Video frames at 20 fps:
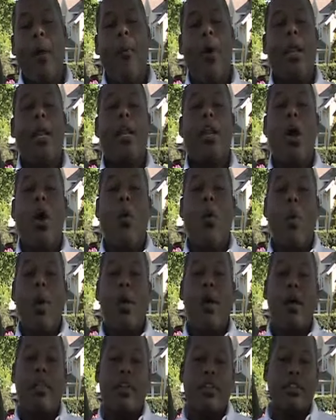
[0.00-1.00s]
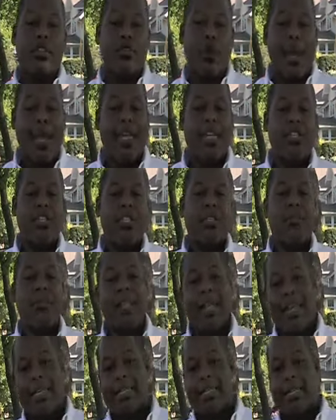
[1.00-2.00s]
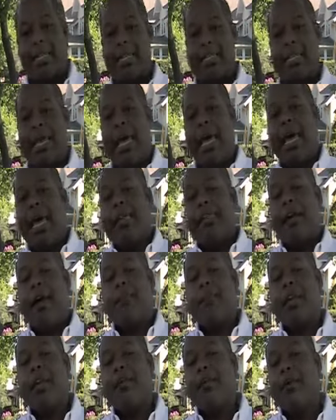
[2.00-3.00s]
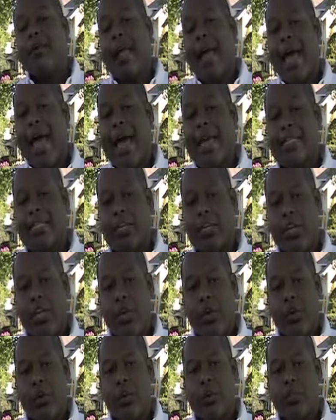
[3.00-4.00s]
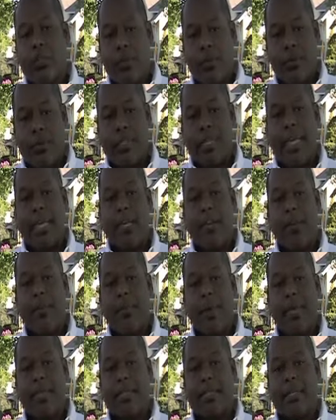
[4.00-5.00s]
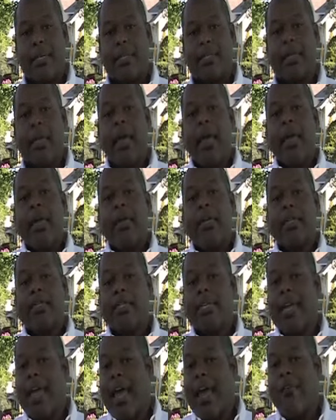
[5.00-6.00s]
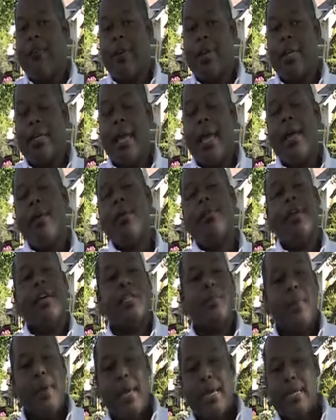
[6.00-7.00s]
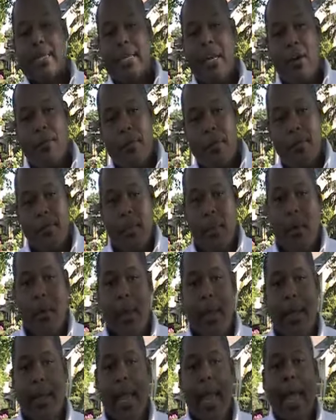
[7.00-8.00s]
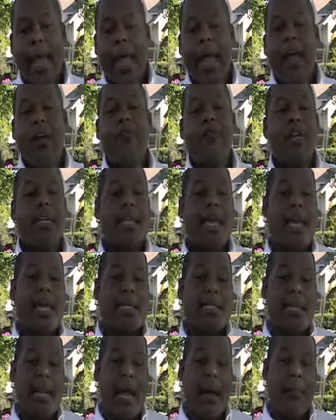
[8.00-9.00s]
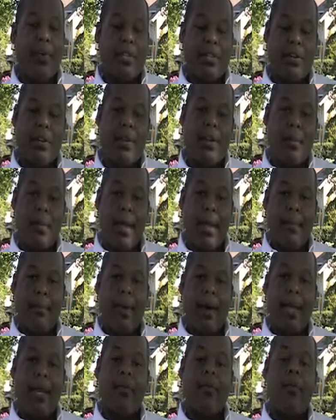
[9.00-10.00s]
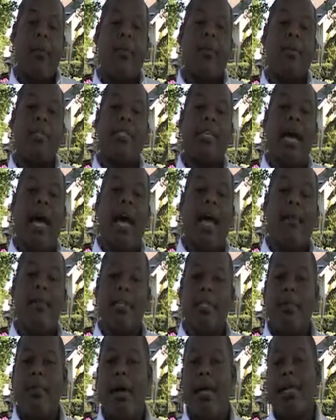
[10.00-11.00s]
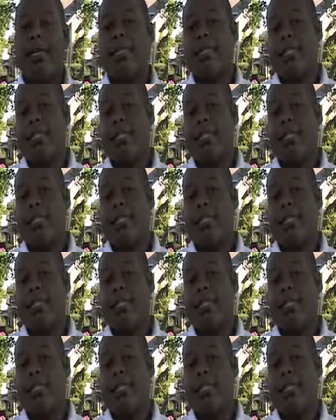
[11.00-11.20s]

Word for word: want to know where are the strangest places that people ask you to present your business. You see, every day with us being self-employed, every day is an opportunity to make money. Remember, time is money.